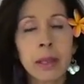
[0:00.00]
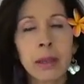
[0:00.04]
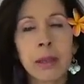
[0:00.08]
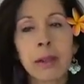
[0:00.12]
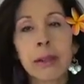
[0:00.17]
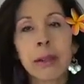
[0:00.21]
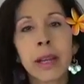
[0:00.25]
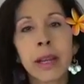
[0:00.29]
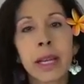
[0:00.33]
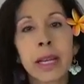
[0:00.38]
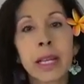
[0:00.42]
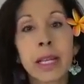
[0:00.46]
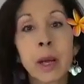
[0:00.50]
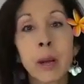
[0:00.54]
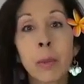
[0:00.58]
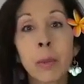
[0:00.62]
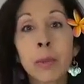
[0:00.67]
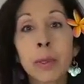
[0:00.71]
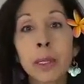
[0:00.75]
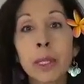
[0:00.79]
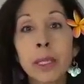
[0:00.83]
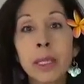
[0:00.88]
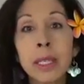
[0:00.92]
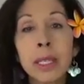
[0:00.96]
All right, now
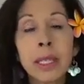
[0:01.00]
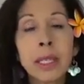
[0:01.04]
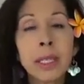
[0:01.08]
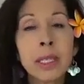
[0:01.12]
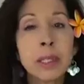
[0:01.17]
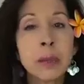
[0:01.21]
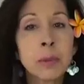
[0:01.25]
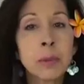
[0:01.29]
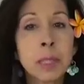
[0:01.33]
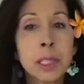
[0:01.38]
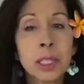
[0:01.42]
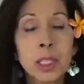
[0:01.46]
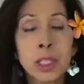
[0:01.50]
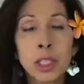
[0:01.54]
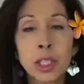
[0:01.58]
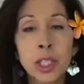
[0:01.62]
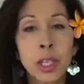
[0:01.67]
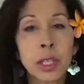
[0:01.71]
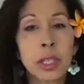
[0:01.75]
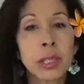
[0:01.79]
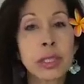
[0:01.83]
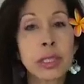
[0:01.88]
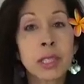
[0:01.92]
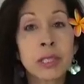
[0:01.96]
please
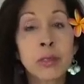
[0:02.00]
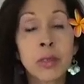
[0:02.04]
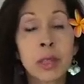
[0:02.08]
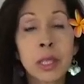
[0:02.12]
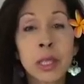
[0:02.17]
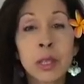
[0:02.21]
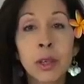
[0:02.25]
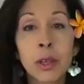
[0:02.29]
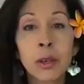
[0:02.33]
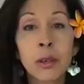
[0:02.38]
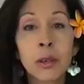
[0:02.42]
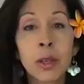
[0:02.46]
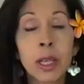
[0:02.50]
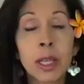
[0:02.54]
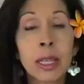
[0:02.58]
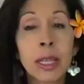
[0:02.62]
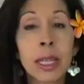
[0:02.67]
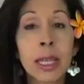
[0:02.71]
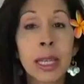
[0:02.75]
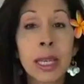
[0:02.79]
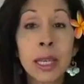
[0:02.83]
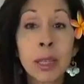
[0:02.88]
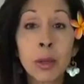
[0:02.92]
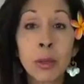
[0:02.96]
share this video with
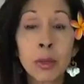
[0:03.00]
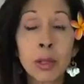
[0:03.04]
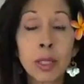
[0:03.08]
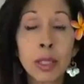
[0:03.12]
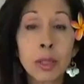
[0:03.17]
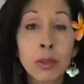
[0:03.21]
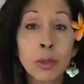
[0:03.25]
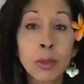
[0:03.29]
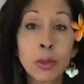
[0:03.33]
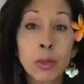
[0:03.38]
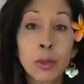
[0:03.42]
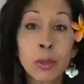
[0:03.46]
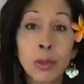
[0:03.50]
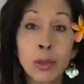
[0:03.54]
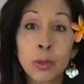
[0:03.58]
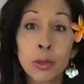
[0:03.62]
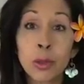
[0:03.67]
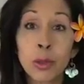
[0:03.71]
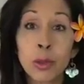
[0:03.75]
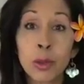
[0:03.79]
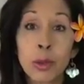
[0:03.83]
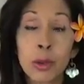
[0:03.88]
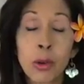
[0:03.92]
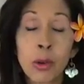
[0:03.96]
anyone who you
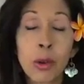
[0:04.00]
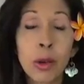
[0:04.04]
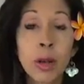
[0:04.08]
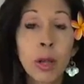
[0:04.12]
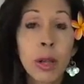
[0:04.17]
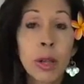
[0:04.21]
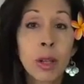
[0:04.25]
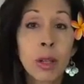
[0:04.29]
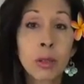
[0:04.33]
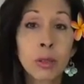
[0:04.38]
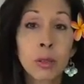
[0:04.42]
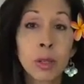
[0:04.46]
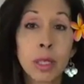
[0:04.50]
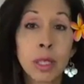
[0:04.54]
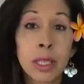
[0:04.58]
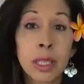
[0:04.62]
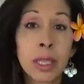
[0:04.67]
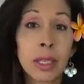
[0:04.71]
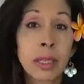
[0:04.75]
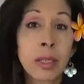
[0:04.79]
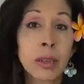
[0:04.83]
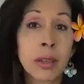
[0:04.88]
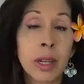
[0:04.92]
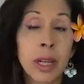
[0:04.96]
know would
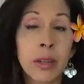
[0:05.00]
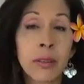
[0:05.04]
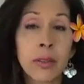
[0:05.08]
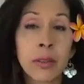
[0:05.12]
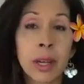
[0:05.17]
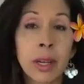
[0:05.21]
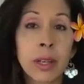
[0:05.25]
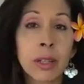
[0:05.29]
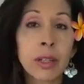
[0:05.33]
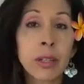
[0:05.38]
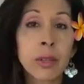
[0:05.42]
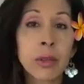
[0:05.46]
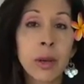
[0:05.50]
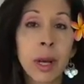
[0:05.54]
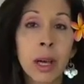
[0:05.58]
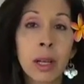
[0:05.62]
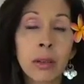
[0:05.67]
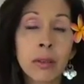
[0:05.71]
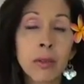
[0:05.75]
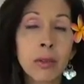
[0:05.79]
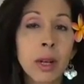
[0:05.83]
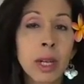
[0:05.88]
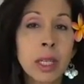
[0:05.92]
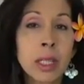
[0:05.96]
get great value out
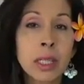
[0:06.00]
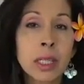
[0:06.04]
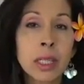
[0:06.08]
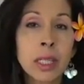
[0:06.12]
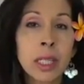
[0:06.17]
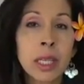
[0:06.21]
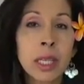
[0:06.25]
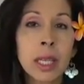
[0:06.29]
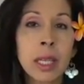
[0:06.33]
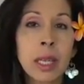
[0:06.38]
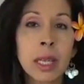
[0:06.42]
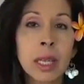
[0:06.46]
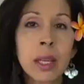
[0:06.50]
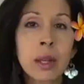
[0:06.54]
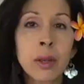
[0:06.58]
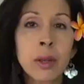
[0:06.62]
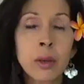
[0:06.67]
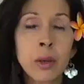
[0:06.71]
of watching it,